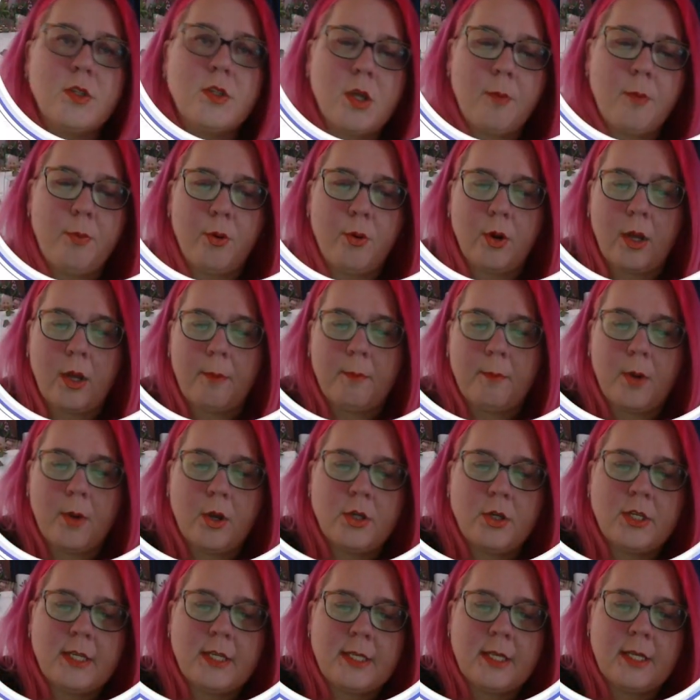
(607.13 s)
put
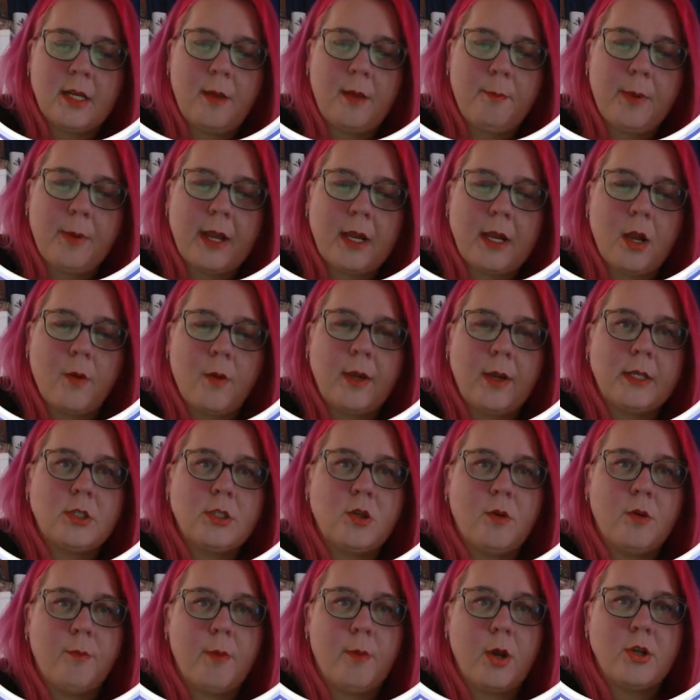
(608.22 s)
emojis in it by going to
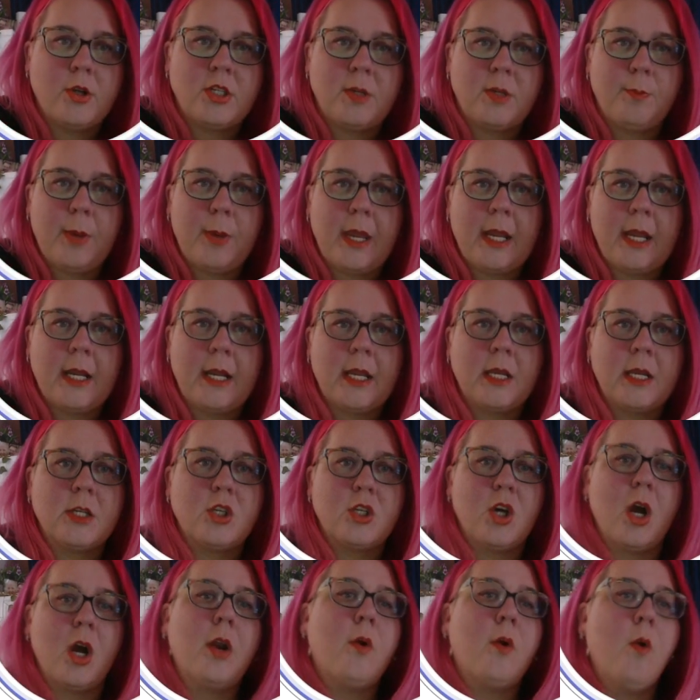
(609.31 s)

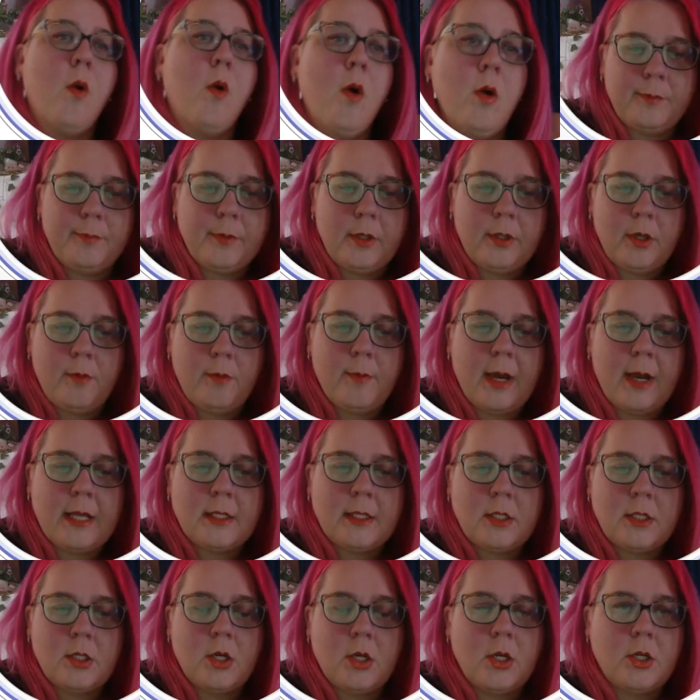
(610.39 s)
emojipedia.org. You might
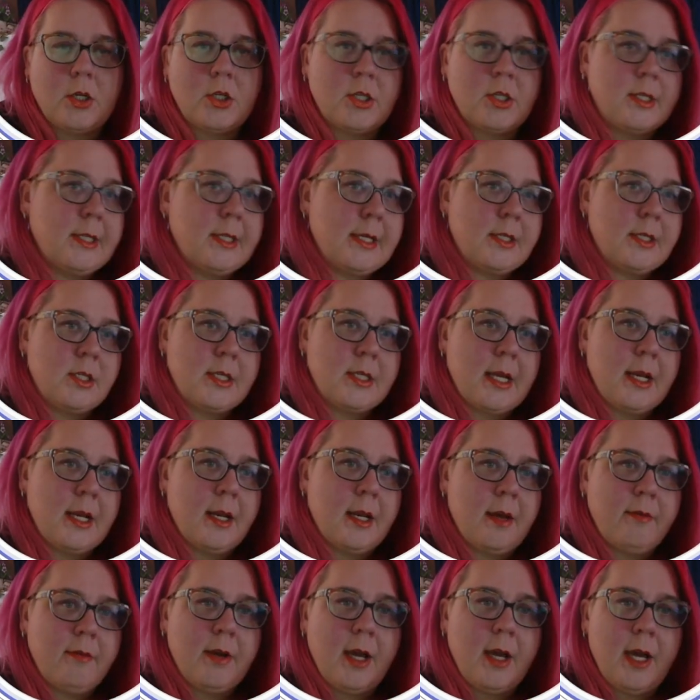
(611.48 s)
search, let's say,
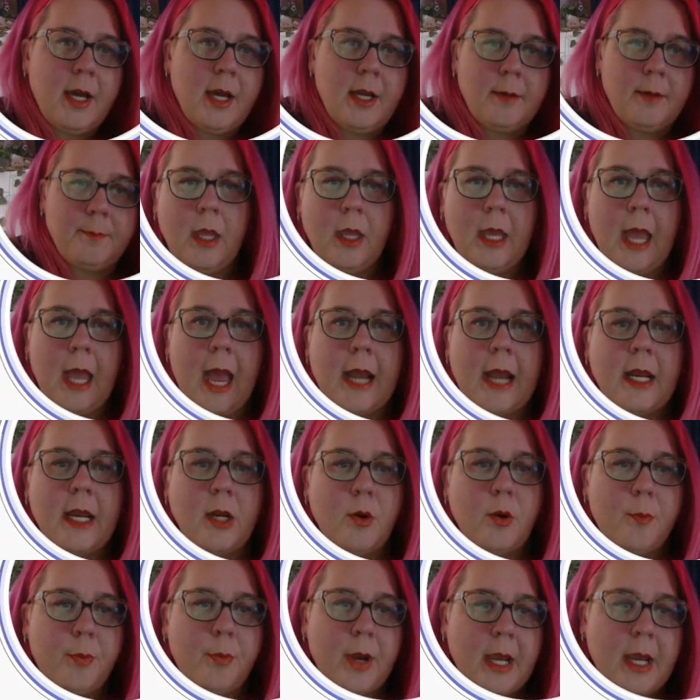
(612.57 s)
love heart, and it'll
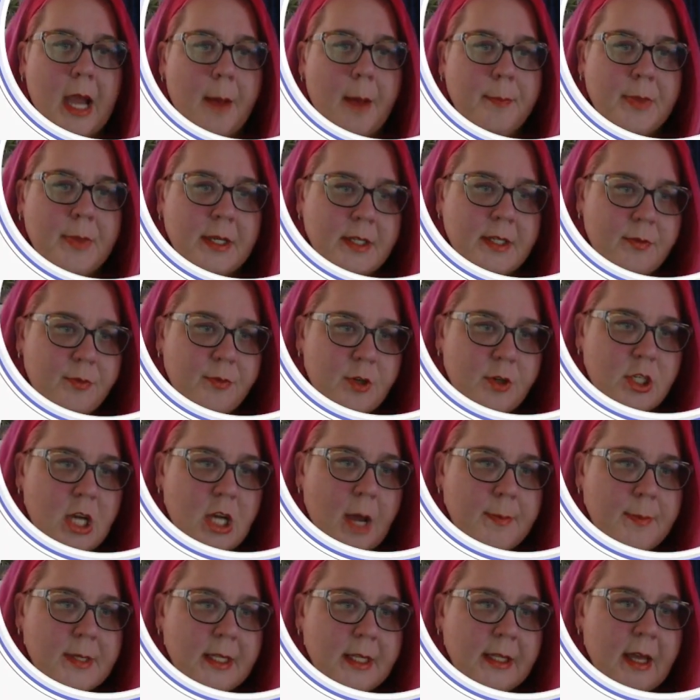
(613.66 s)
bring up the different
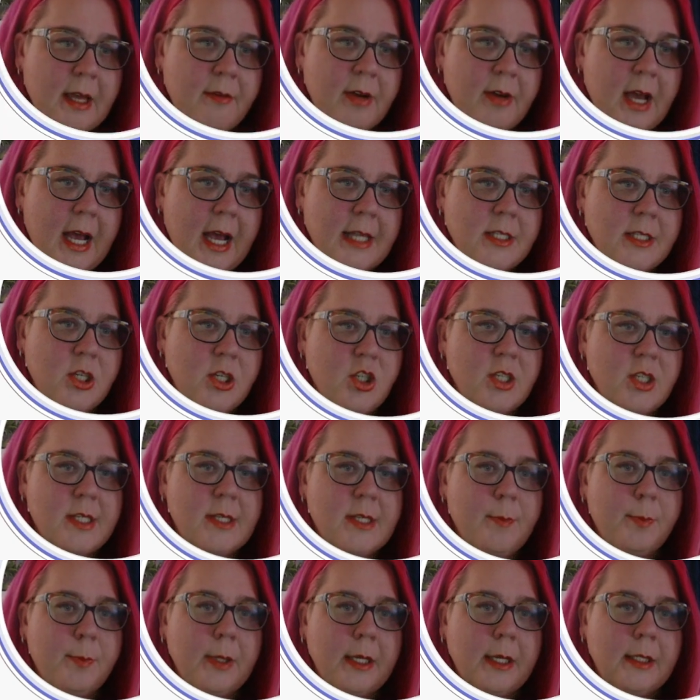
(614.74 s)
types of love hearts. You just
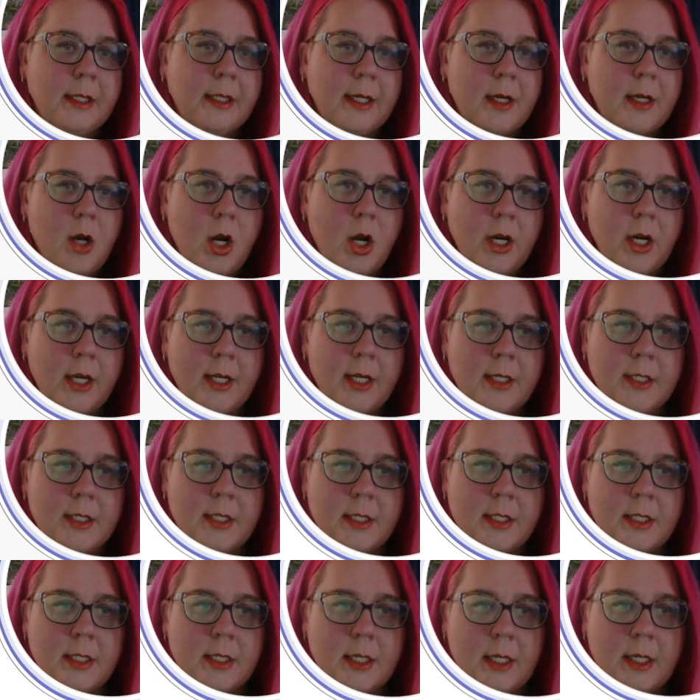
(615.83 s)
simply click on
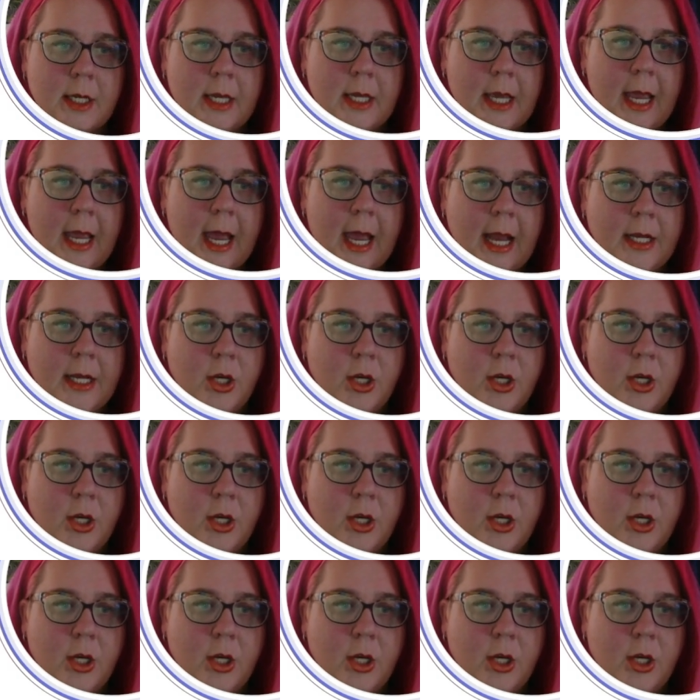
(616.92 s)
it and you